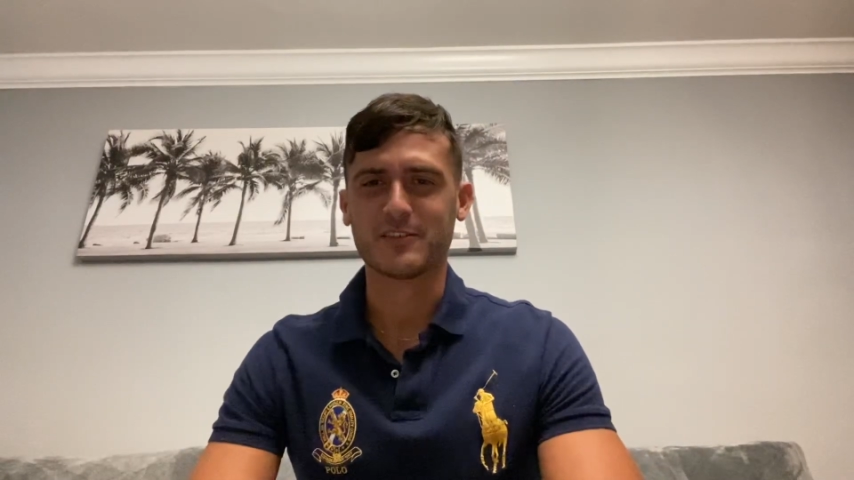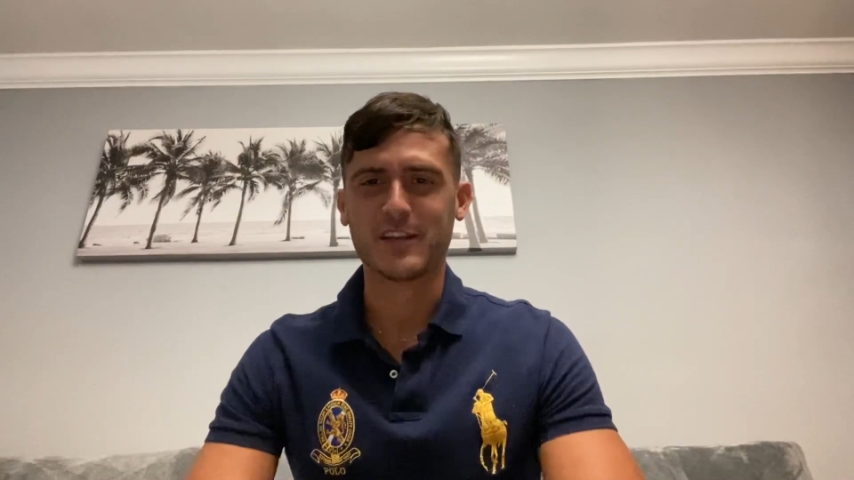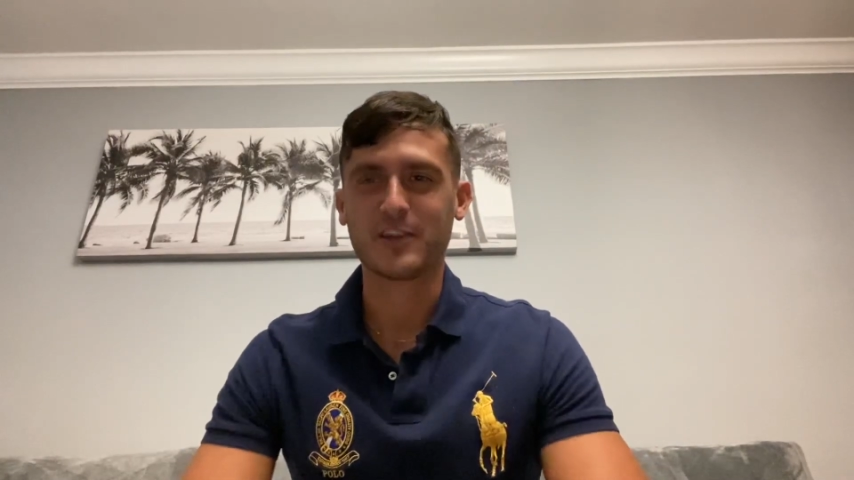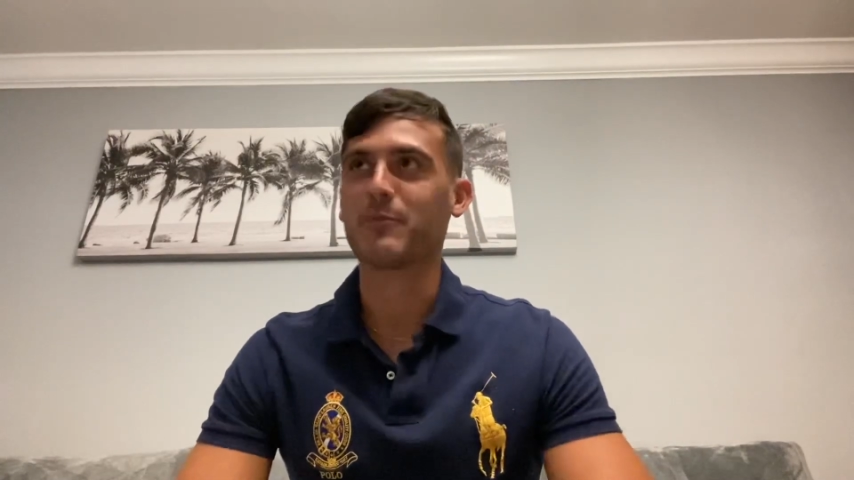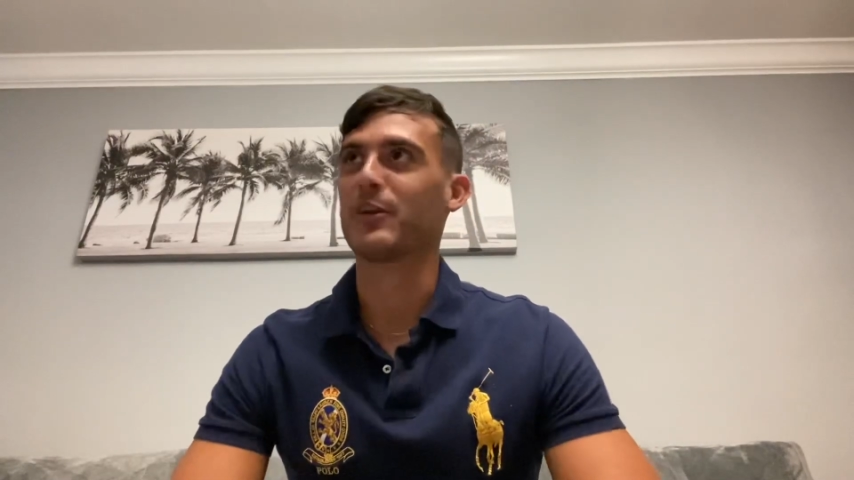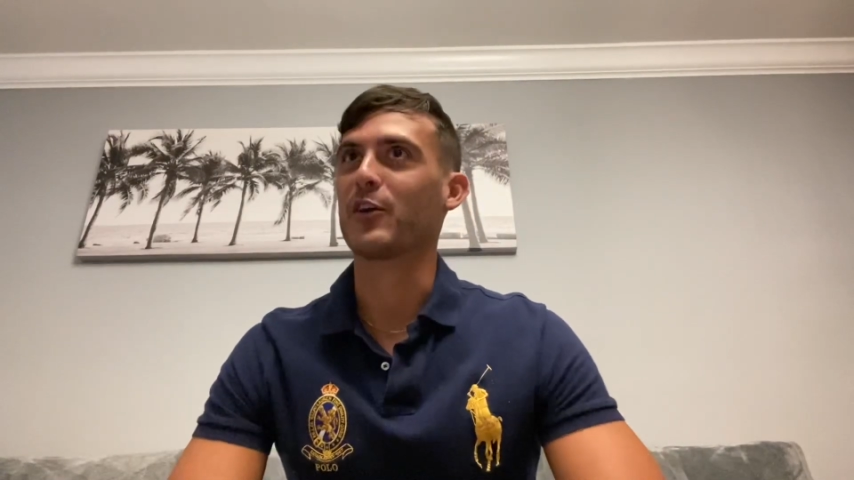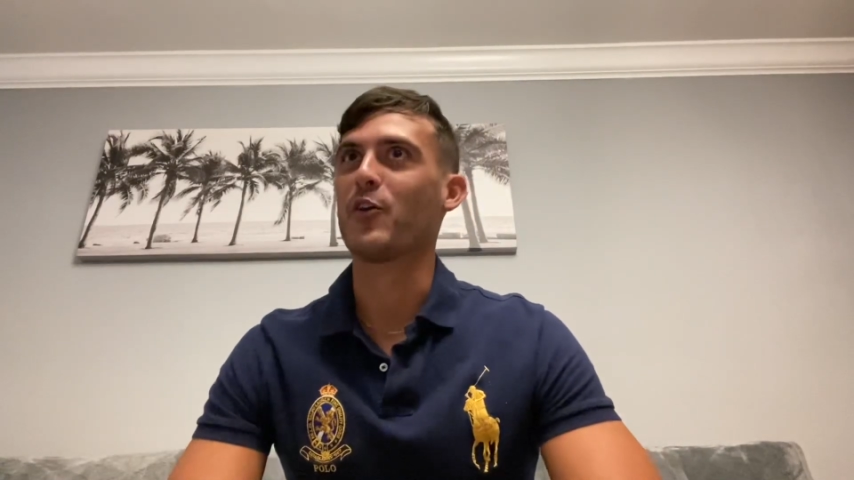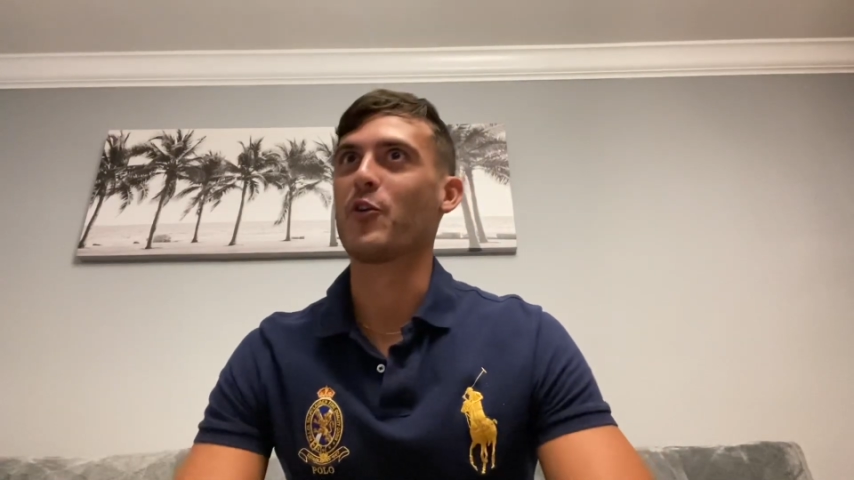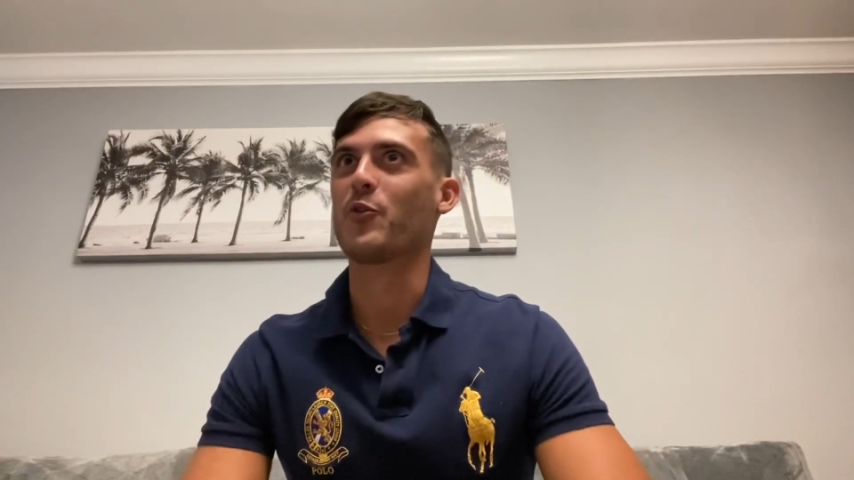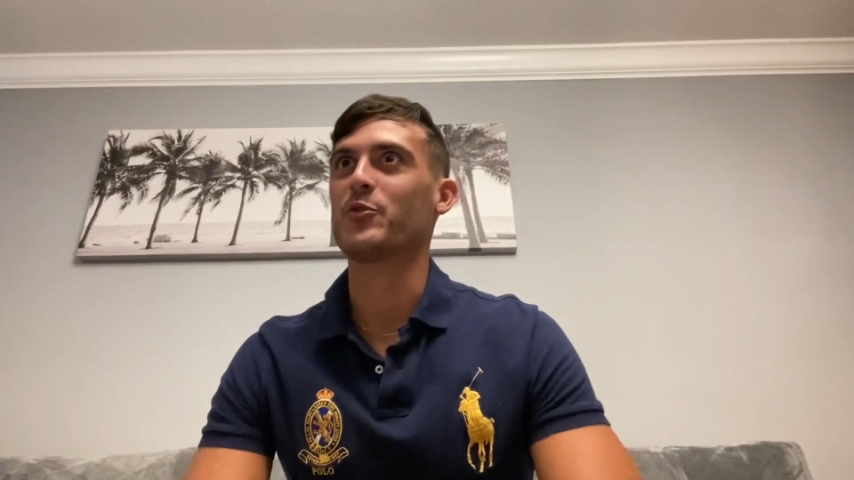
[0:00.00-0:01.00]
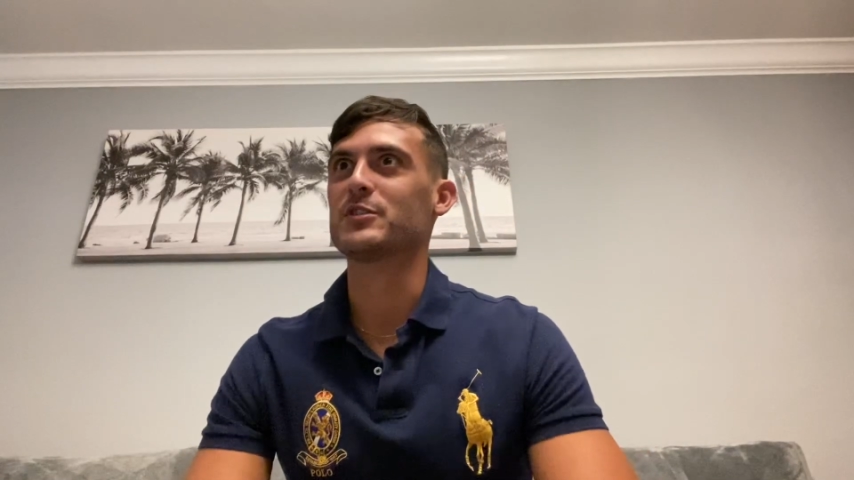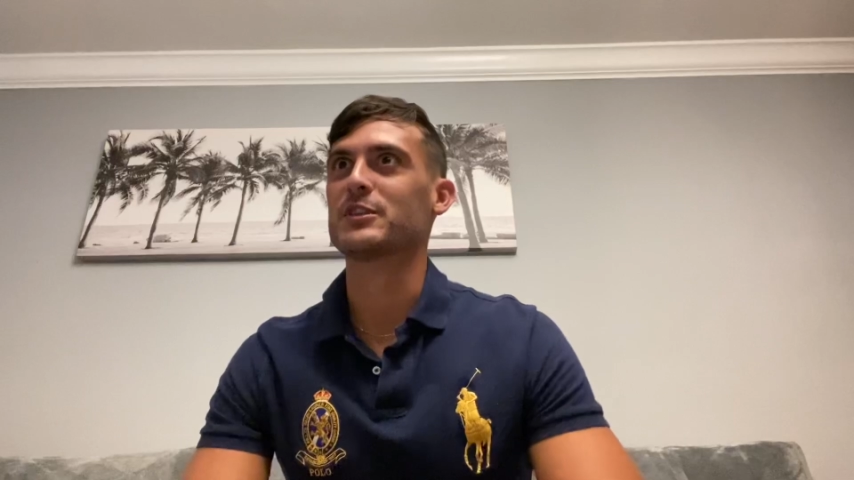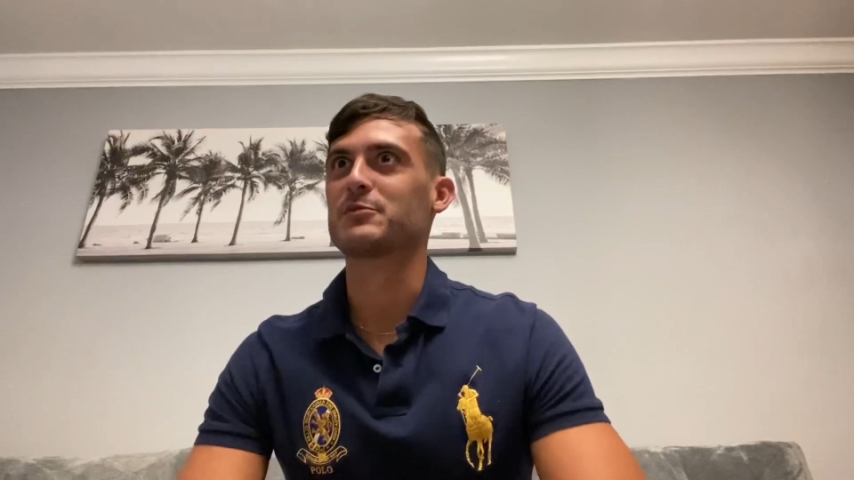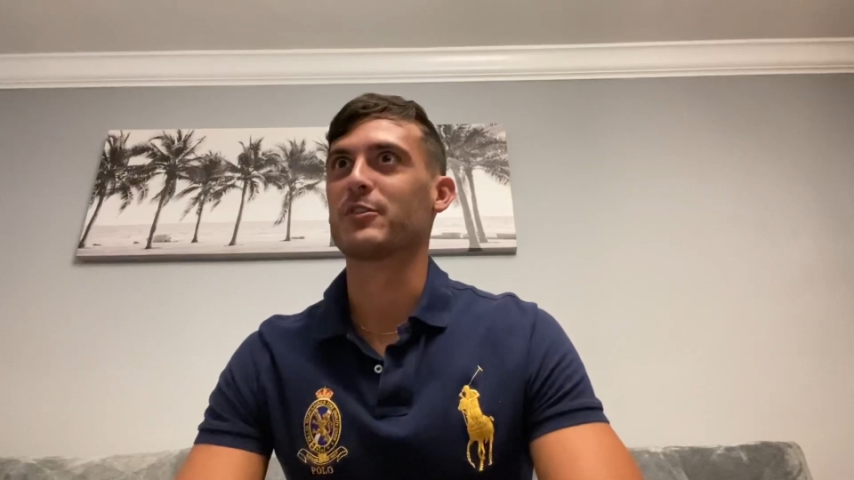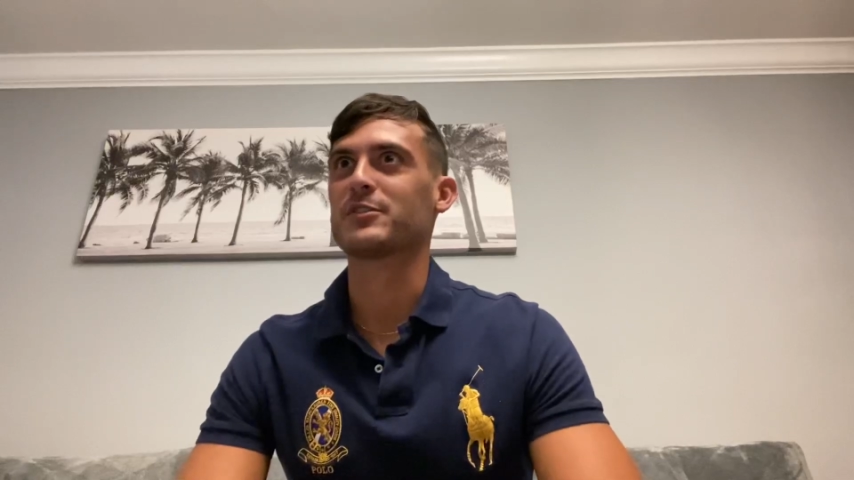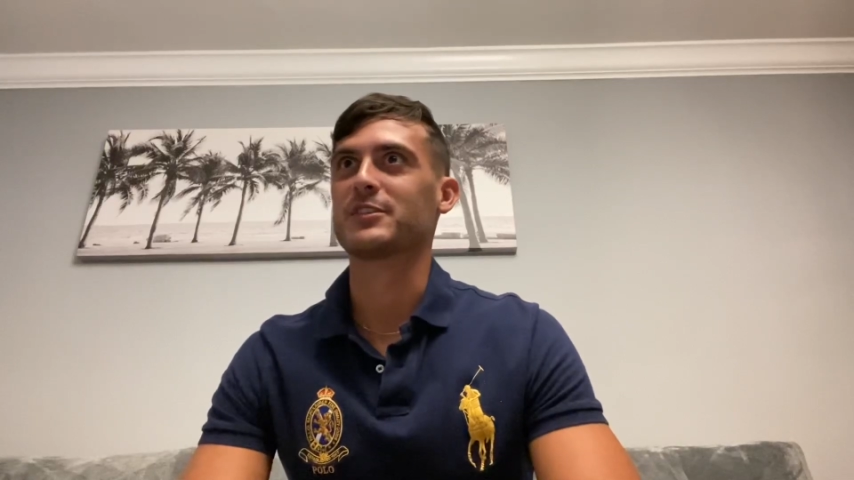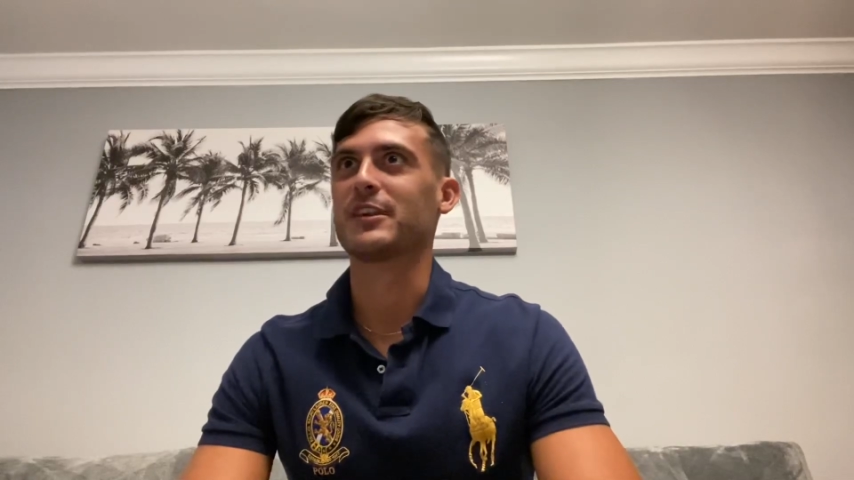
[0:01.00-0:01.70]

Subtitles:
Right? You're gonna be like, oh, who is this person?